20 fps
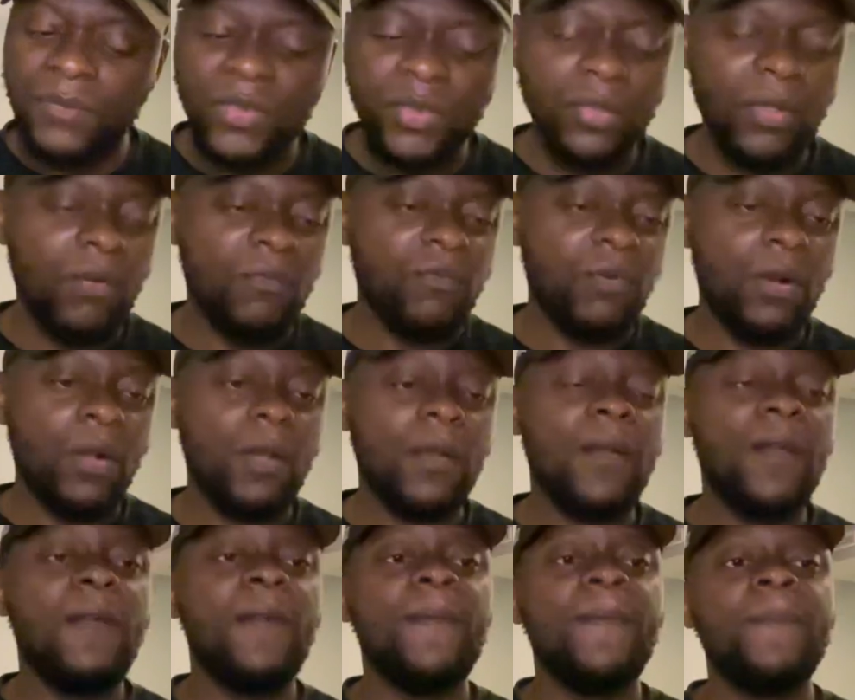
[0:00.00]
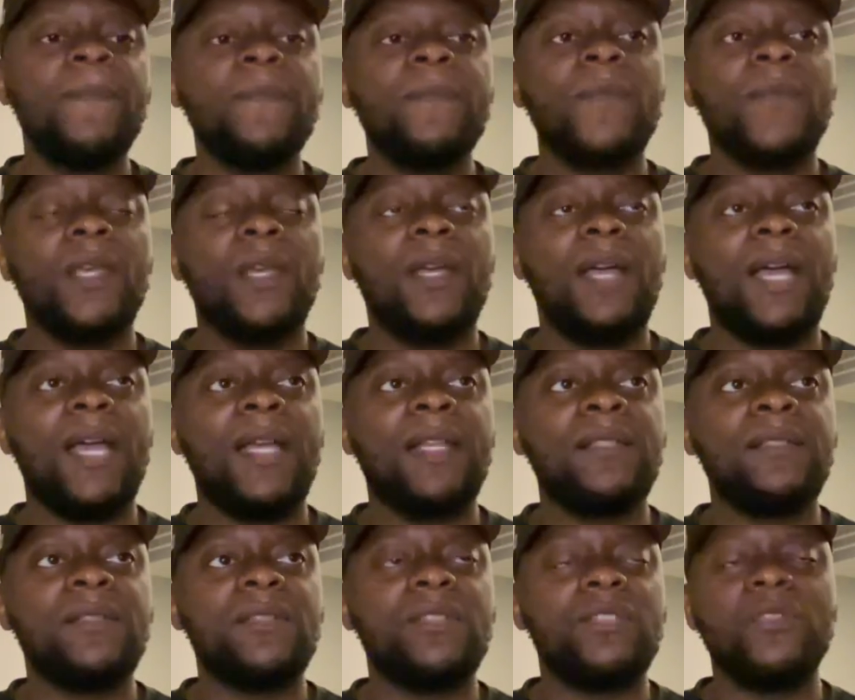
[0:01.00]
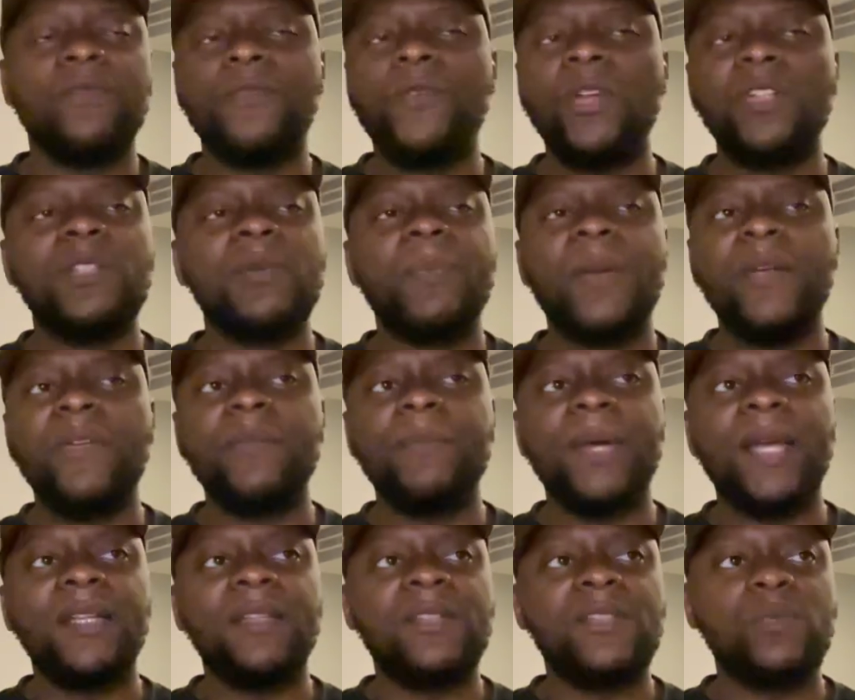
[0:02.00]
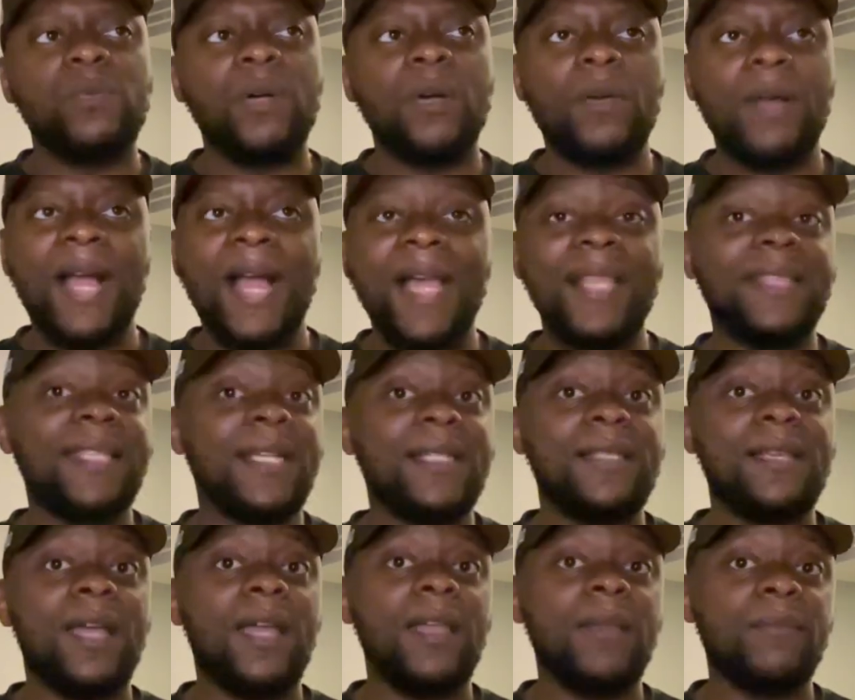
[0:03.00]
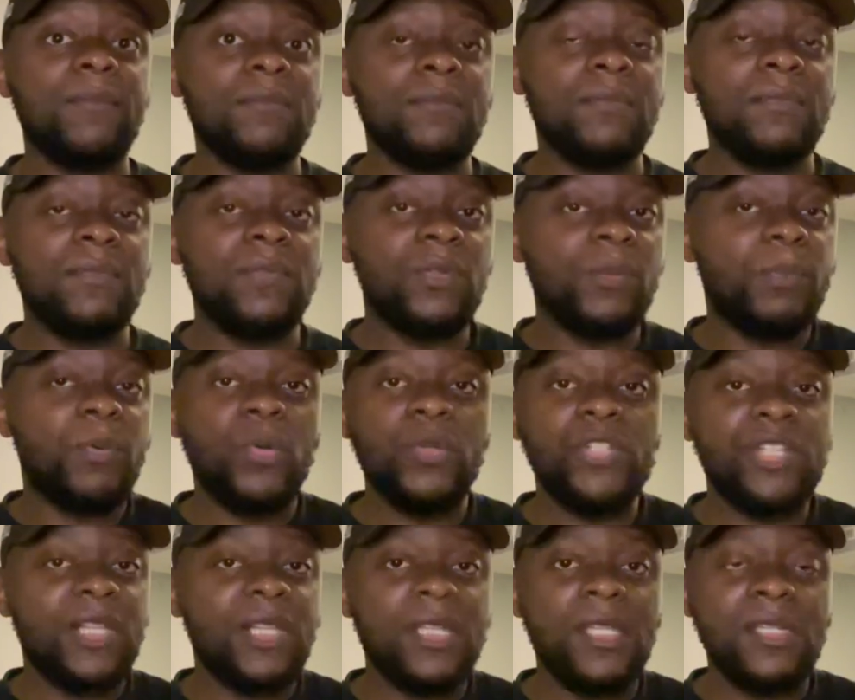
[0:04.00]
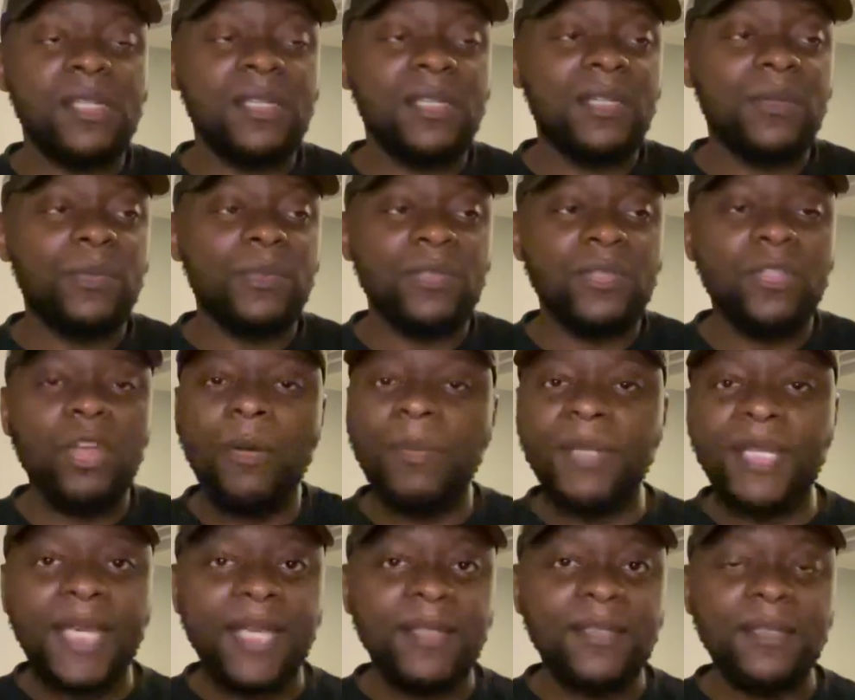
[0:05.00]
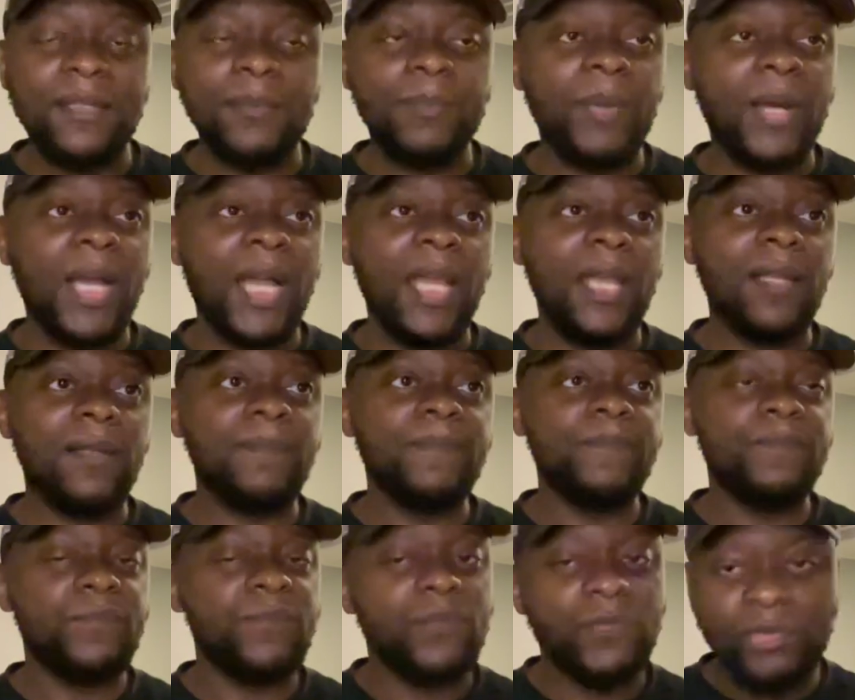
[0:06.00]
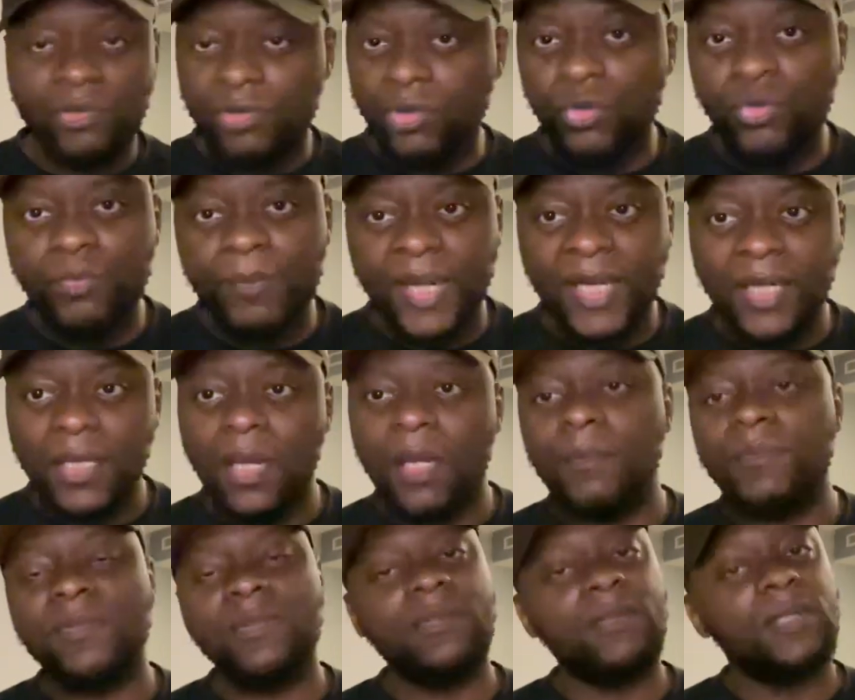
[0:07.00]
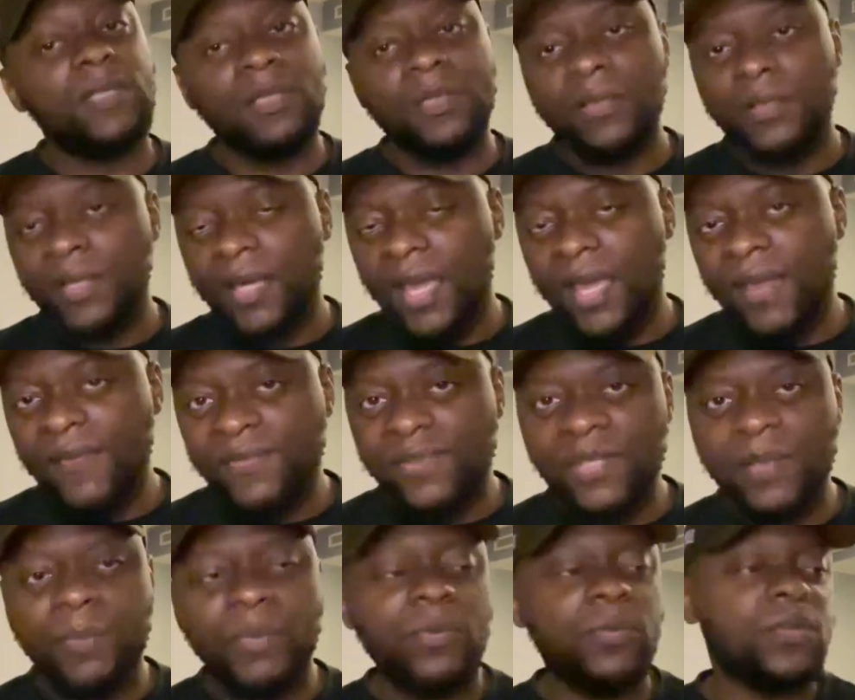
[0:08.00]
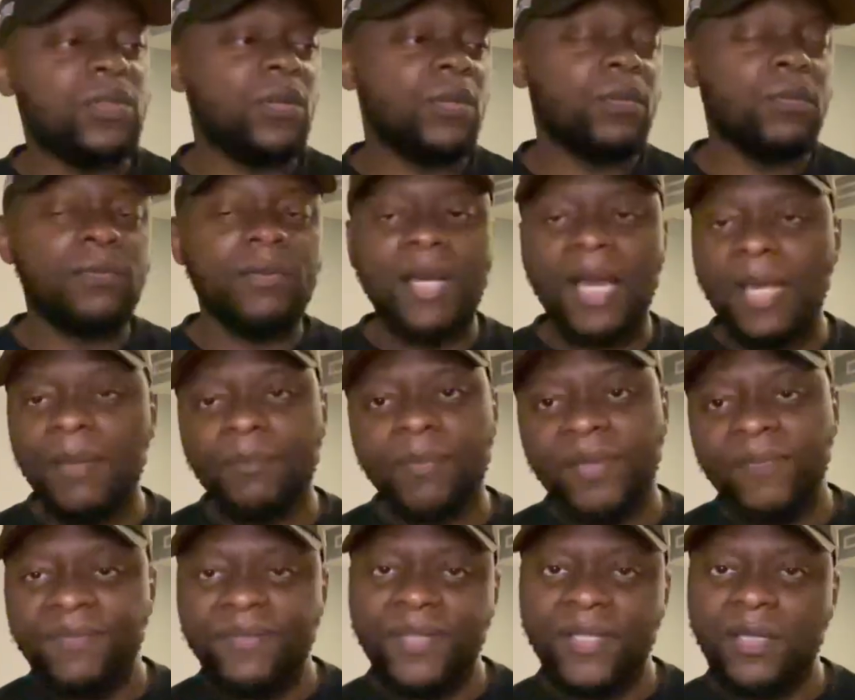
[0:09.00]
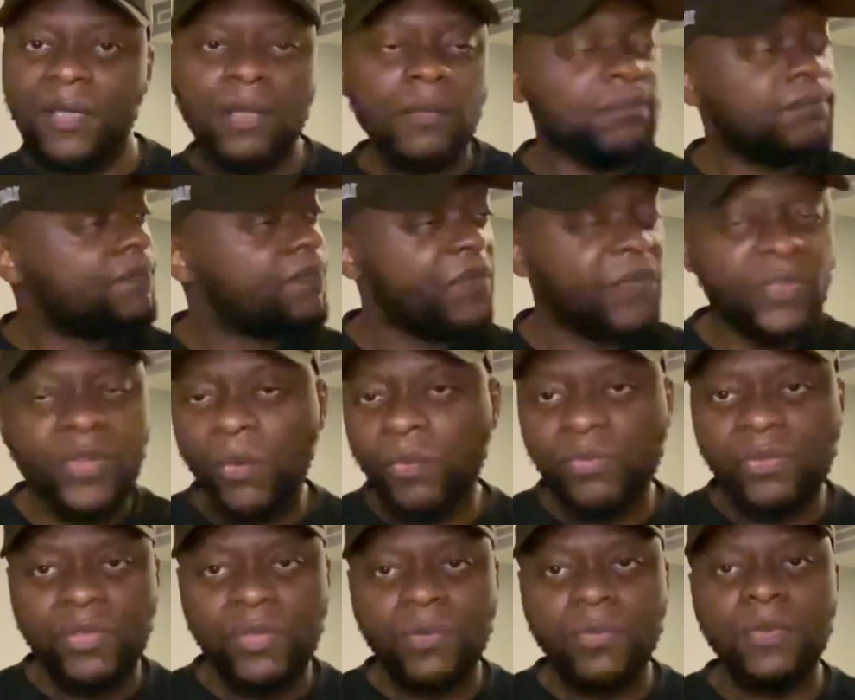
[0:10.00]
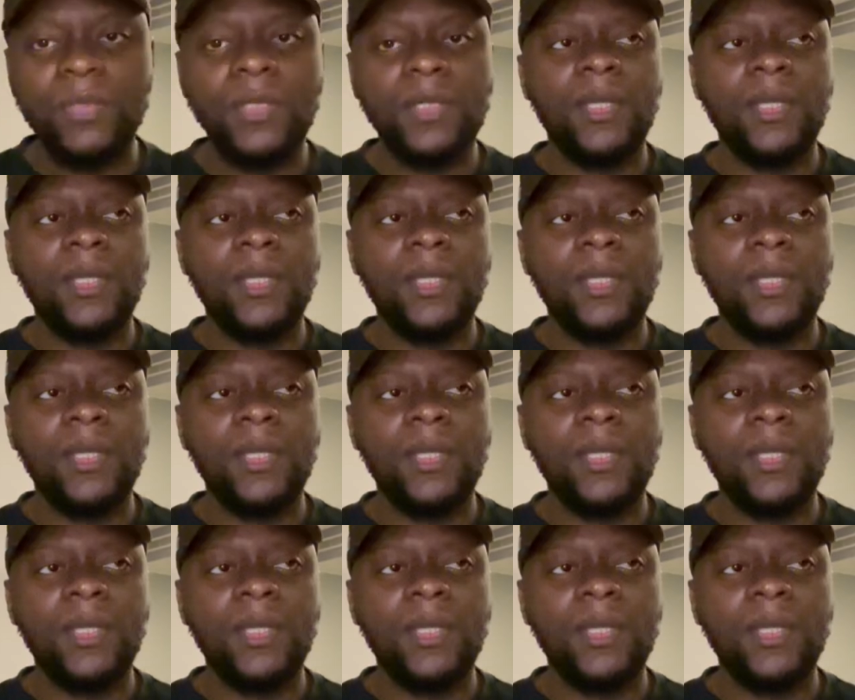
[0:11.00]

not wrong. And you've got to bear in mind as well, at that time, the Portuguese league was dominated by 2 main clubs, FC Porto and Benfica, those 2.